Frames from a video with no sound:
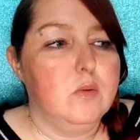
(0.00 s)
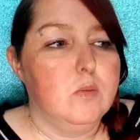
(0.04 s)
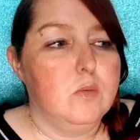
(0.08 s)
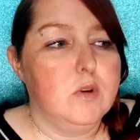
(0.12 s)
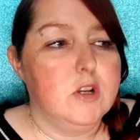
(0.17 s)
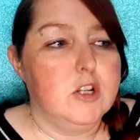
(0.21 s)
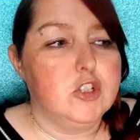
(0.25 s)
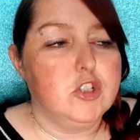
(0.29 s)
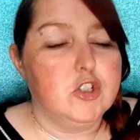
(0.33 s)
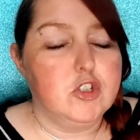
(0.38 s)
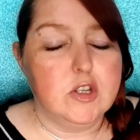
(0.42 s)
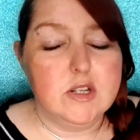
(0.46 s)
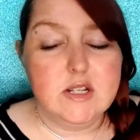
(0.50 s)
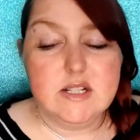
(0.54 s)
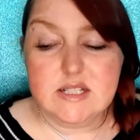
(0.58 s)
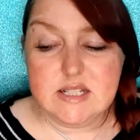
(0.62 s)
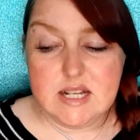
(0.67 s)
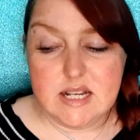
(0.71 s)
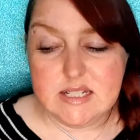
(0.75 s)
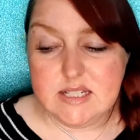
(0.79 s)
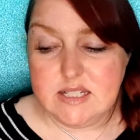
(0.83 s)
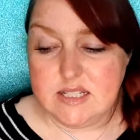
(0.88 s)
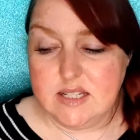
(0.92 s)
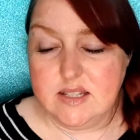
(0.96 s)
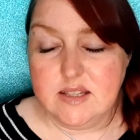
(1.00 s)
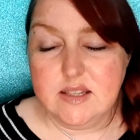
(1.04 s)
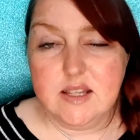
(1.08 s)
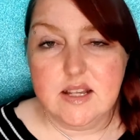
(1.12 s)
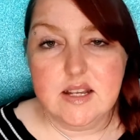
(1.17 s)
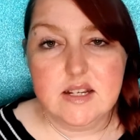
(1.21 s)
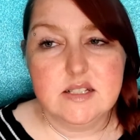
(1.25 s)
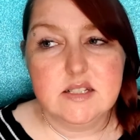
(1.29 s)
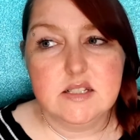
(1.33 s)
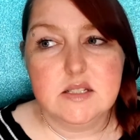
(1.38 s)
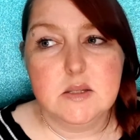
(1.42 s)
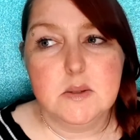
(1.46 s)
As soon as I seen
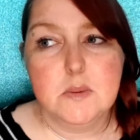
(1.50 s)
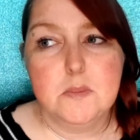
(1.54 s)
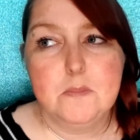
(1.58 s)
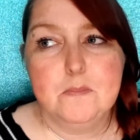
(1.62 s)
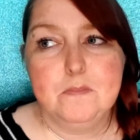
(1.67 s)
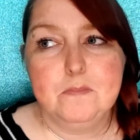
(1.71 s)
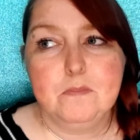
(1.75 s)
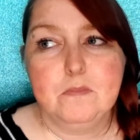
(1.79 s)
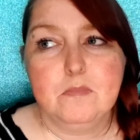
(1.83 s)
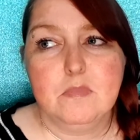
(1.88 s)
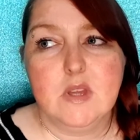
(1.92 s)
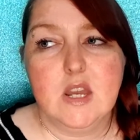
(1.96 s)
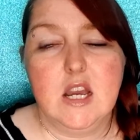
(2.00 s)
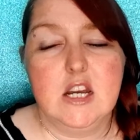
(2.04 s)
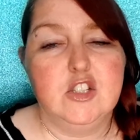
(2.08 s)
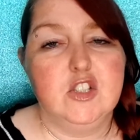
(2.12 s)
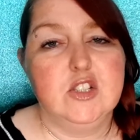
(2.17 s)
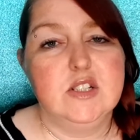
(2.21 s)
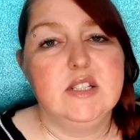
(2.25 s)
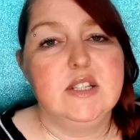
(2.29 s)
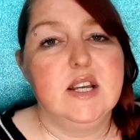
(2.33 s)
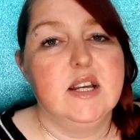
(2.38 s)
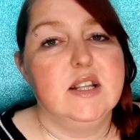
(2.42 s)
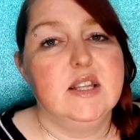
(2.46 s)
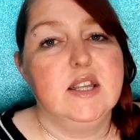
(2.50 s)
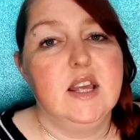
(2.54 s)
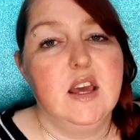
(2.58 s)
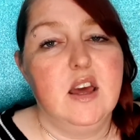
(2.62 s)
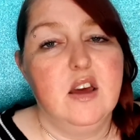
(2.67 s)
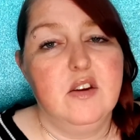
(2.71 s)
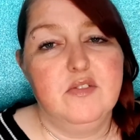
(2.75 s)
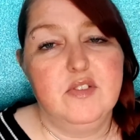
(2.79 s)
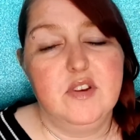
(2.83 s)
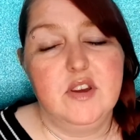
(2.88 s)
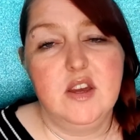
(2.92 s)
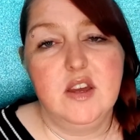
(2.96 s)
this, I just had to
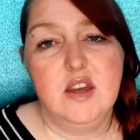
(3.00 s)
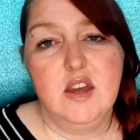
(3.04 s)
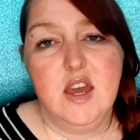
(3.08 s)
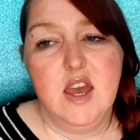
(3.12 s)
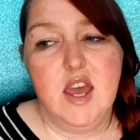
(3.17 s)
have it.